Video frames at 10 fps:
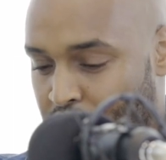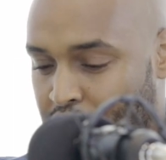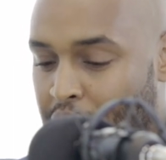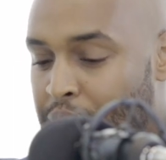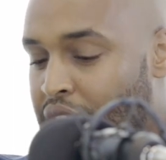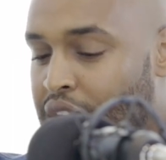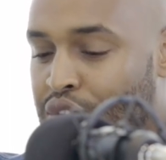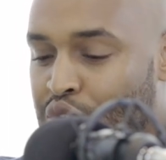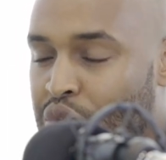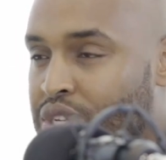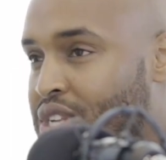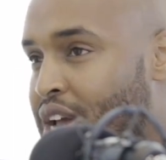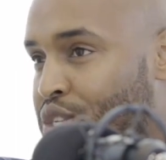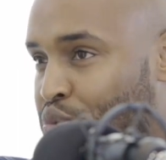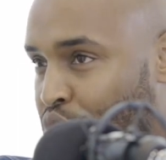coming into the
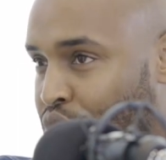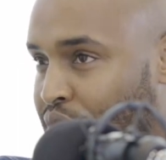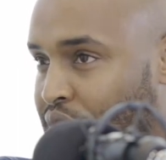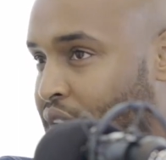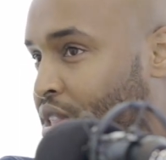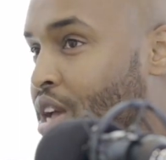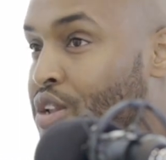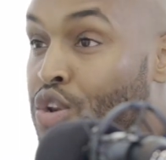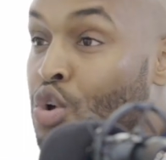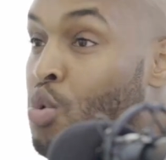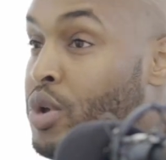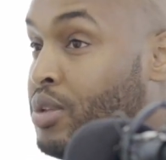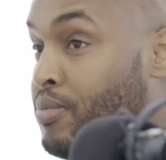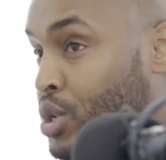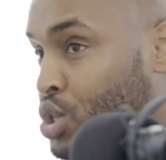SaaS world, like not
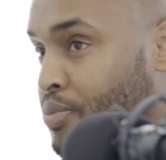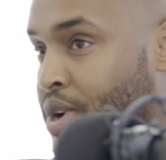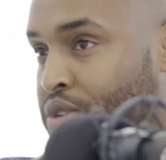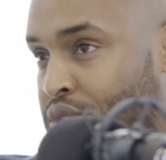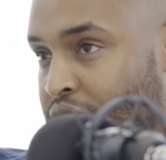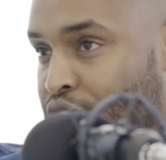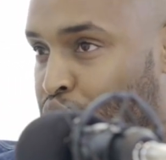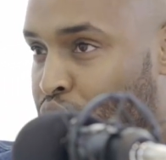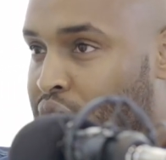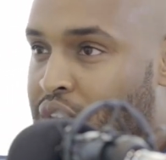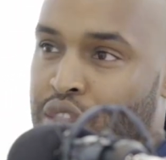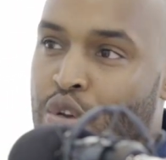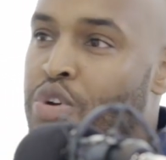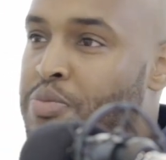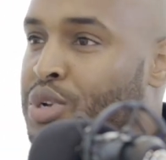knowing much about the SaaS world, not
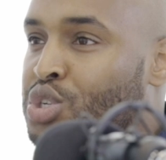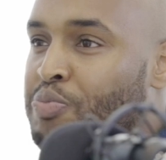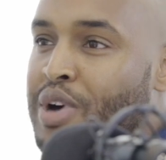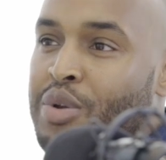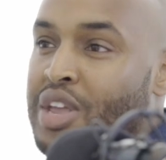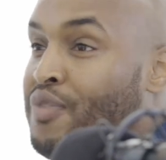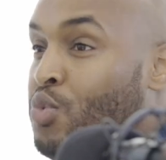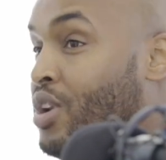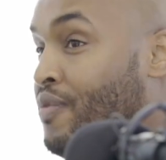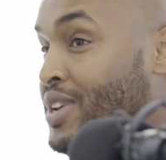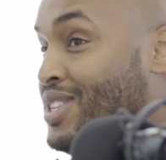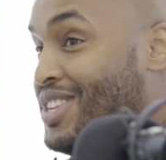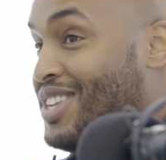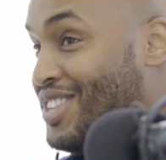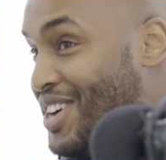knowing much about even what a
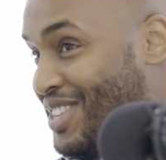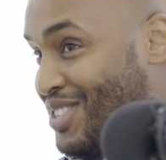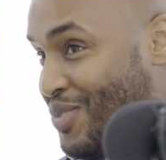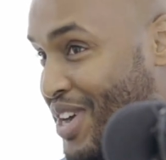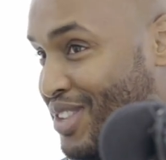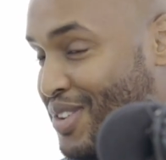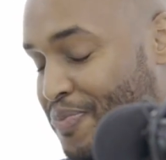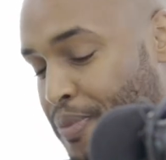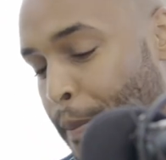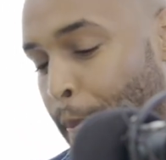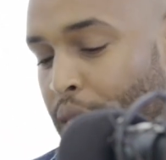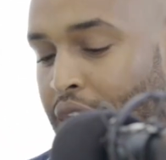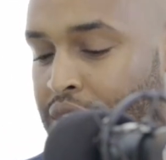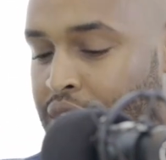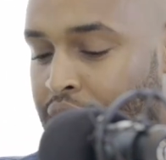VC does, right? Yeah.
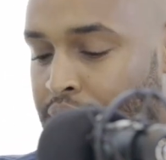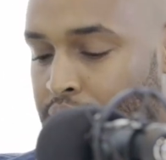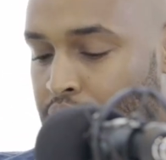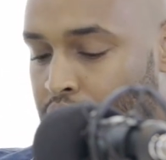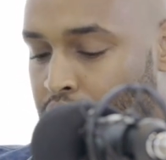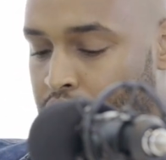And then,